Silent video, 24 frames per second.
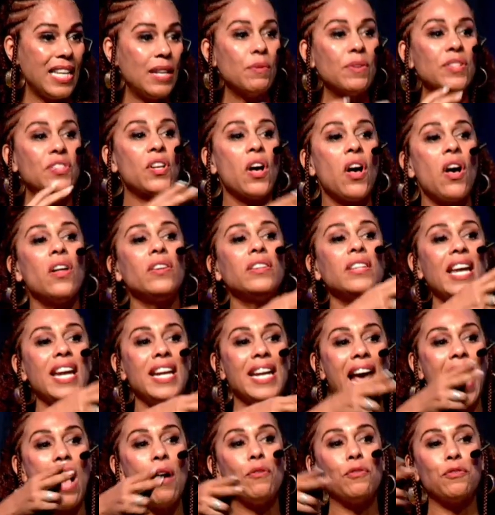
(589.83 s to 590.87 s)
was all laid
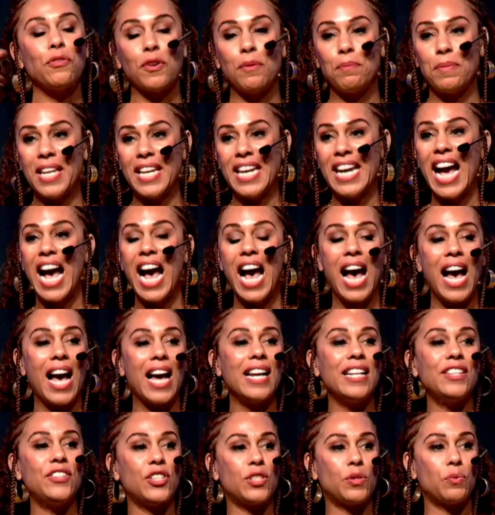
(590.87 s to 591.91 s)
out for me.
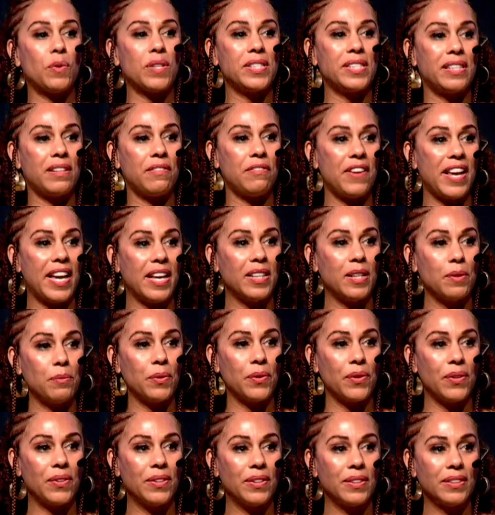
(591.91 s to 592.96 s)
I just wasn't
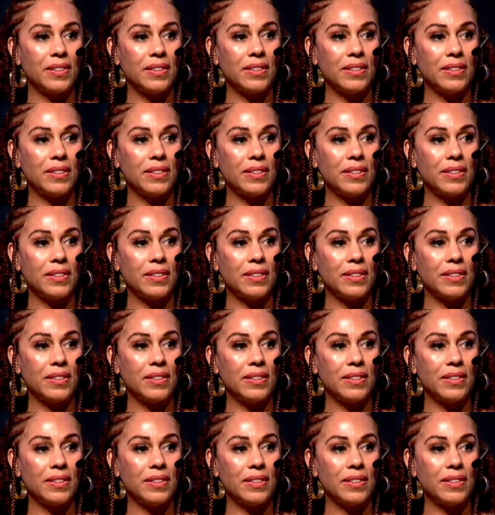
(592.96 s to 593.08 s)
available.